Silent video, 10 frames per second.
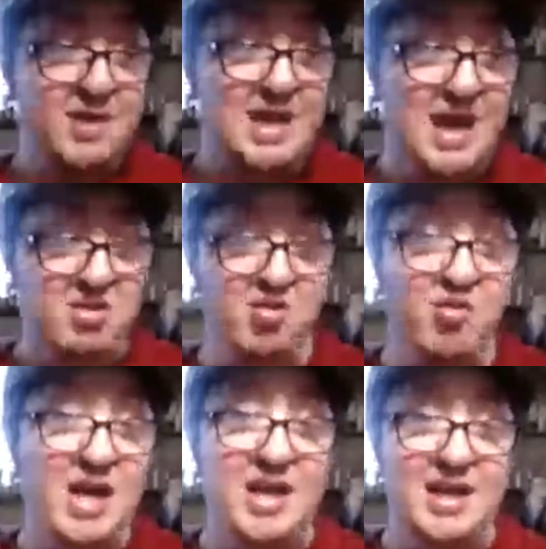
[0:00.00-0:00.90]

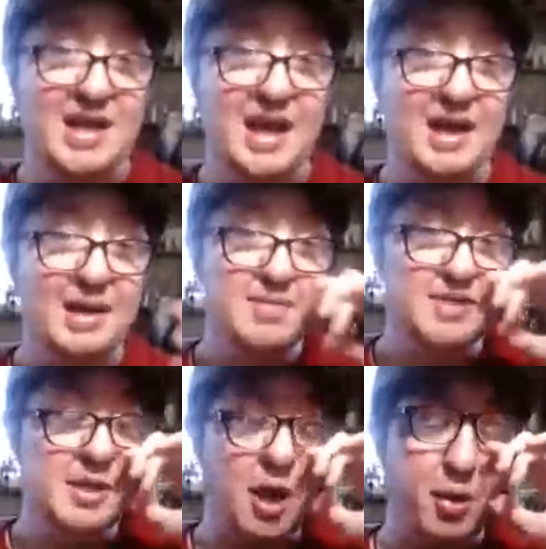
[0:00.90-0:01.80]
Castlevania games, you
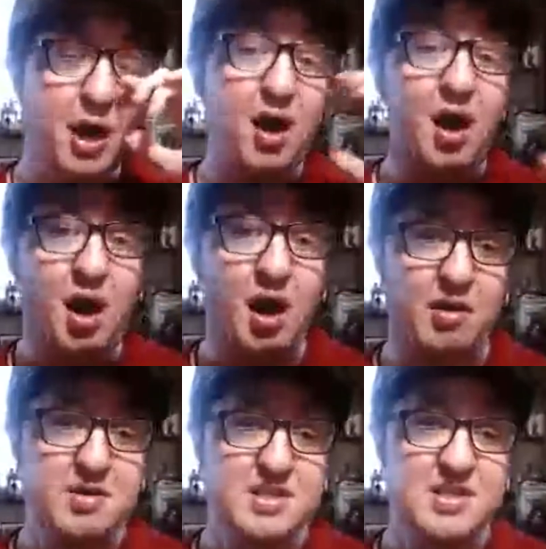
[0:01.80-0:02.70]
know that
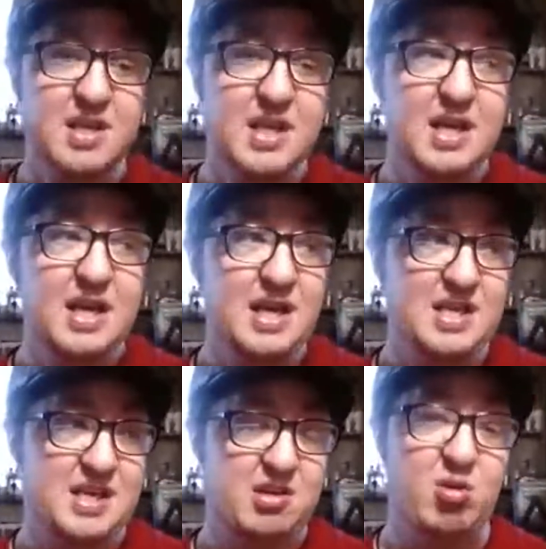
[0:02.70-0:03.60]
hearts is
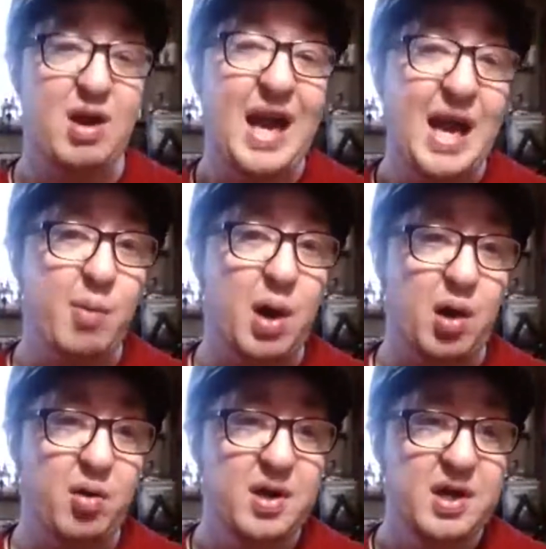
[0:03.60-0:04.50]
like your
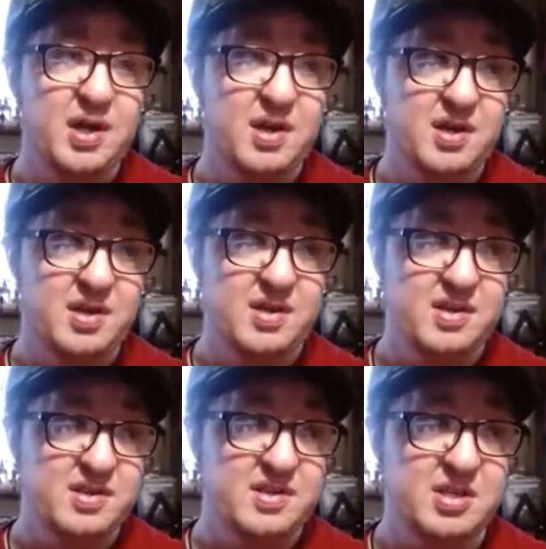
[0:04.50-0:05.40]
ammo
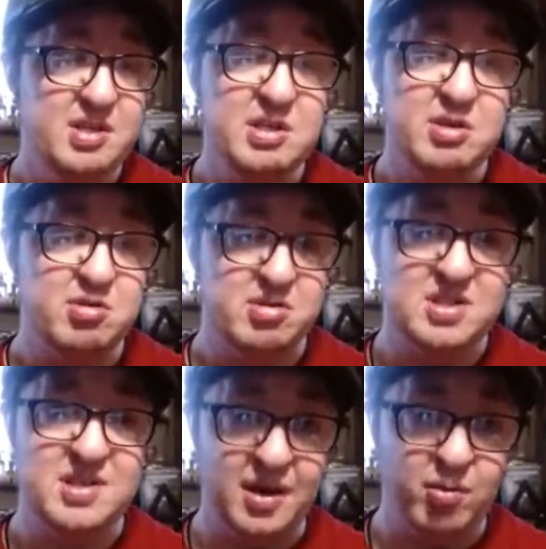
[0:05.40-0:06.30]
to use your
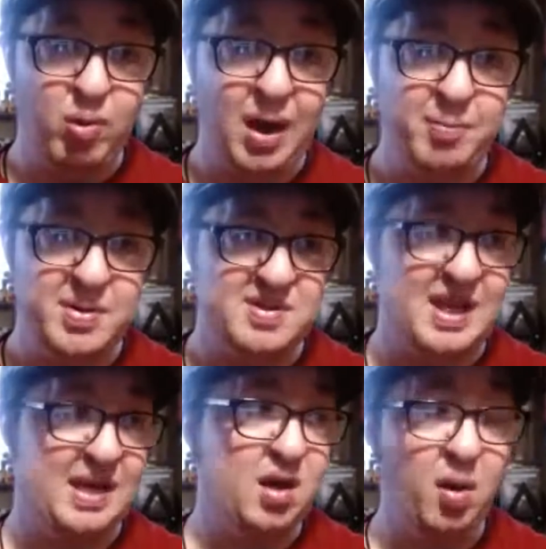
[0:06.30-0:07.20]
sub weapons
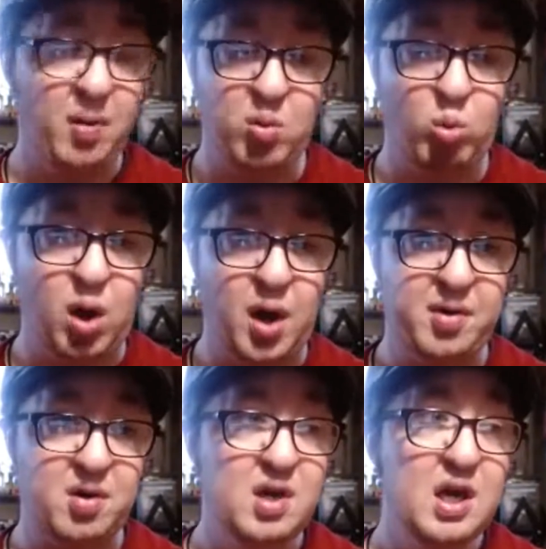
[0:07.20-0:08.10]
like holy
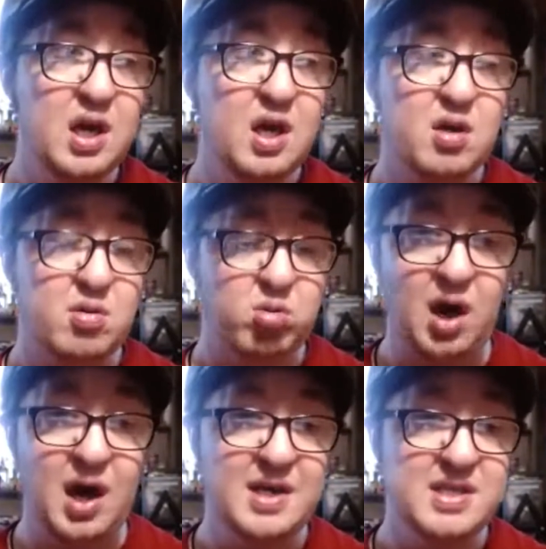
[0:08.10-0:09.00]
water,
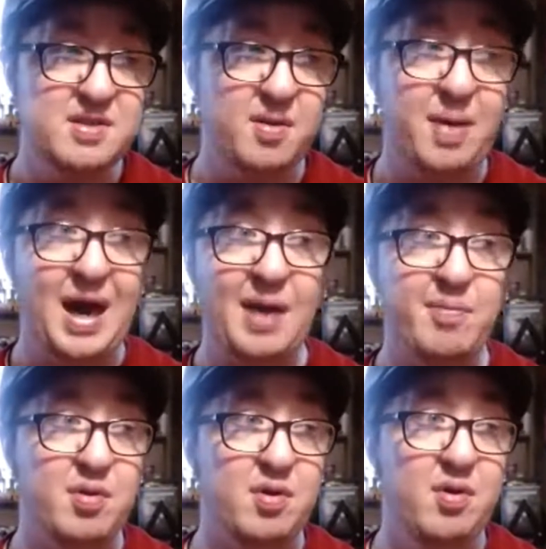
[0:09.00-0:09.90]
cross, the
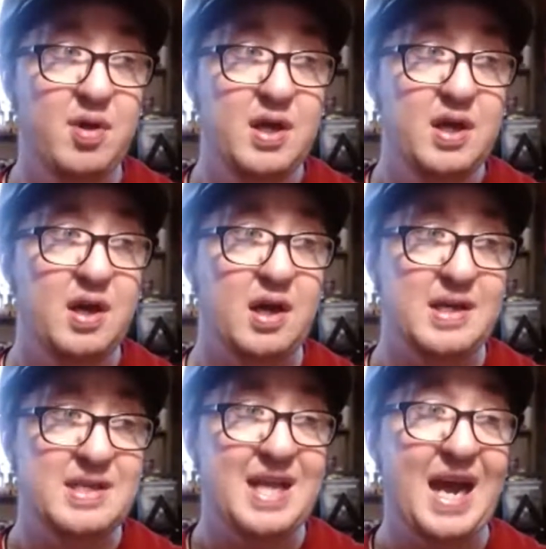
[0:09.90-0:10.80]
Bible,
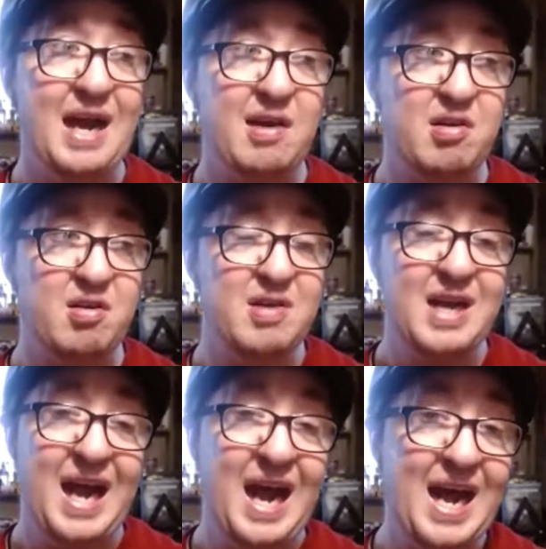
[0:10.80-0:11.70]
dagger,
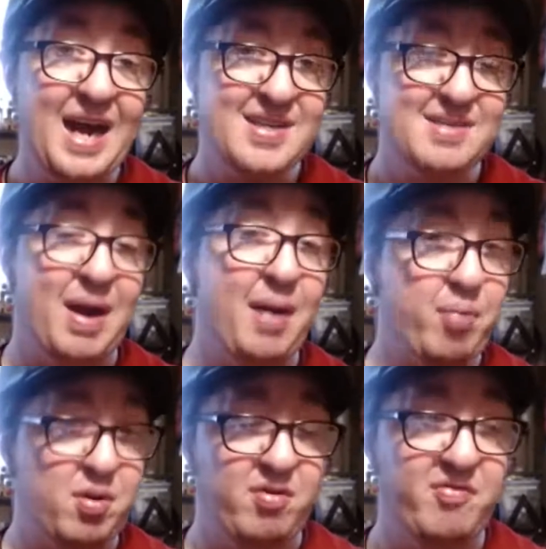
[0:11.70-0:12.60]
axe. My
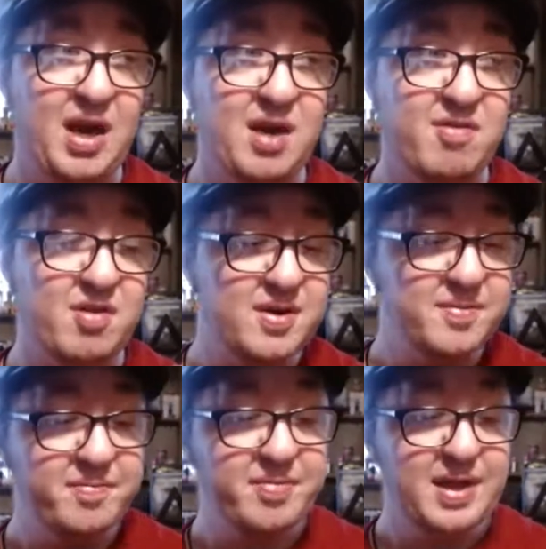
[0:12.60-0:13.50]
personal favorite,